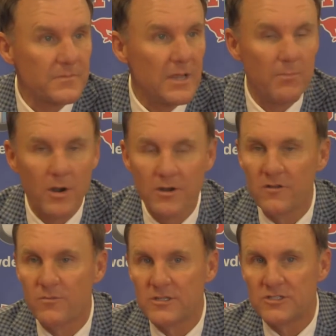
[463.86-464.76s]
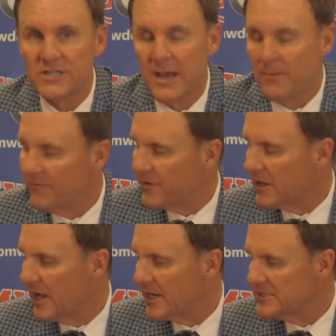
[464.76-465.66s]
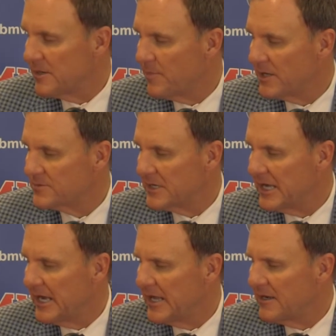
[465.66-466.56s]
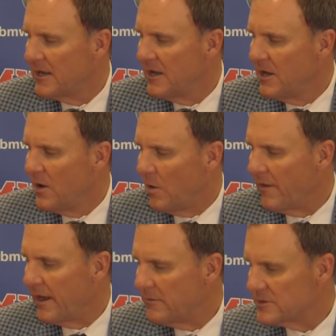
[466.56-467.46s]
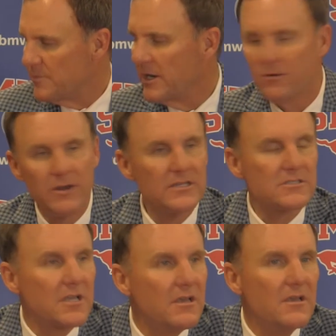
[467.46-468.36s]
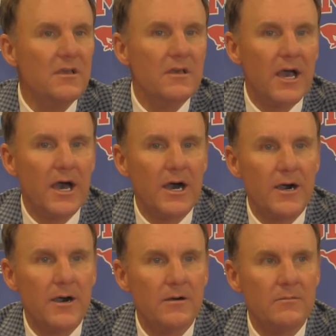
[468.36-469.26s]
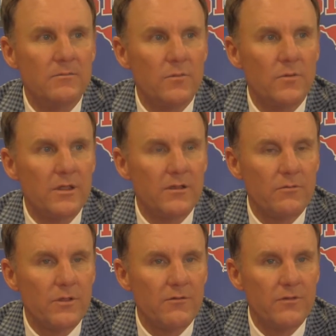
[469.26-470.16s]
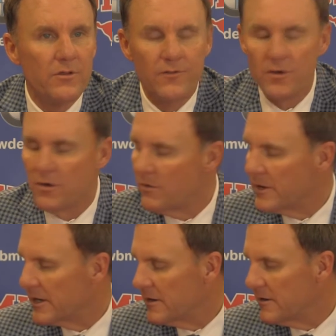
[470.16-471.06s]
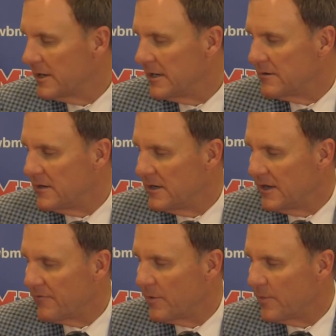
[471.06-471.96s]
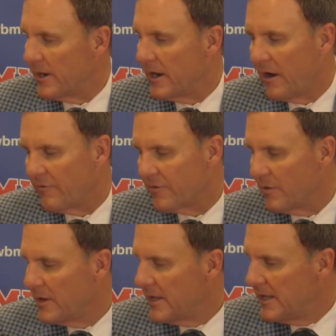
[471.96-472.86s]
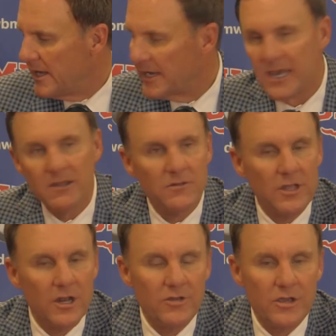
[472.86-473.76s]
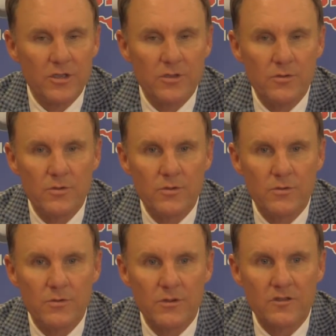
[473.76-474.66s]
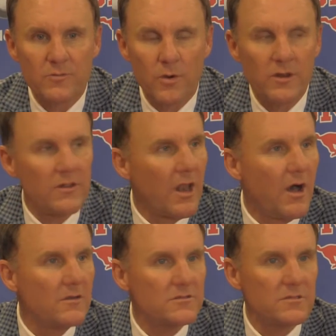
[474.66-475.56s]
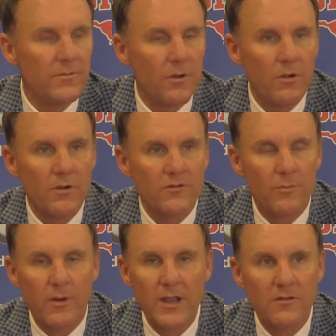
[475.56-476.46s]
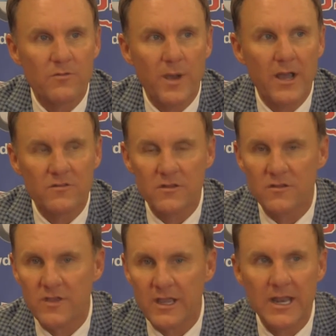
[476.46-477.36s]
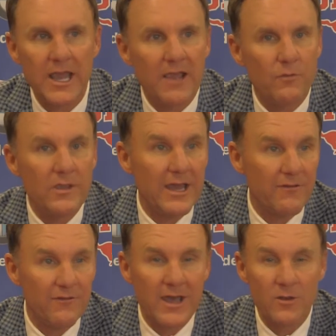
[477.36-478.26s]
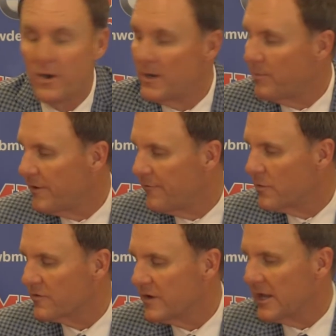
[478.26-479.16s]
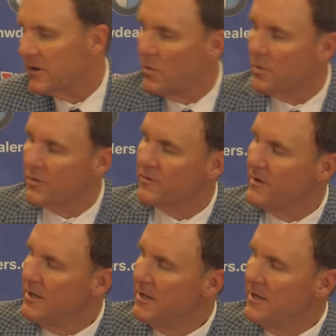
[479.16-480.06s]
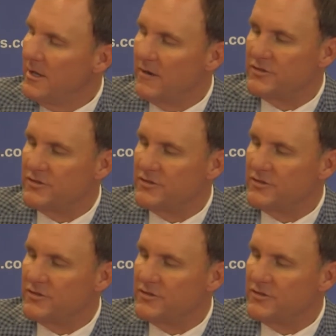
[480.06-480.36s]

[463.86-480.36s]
and burning as much time off the clock as they possibly can. While that was a big risk, um, with a with a new field goal kicker, it, it definitely paid off. So again, you know, you you you you're disappointed in the loss. There are some bright spots in the second half. We got to find a way to play four solid quarters of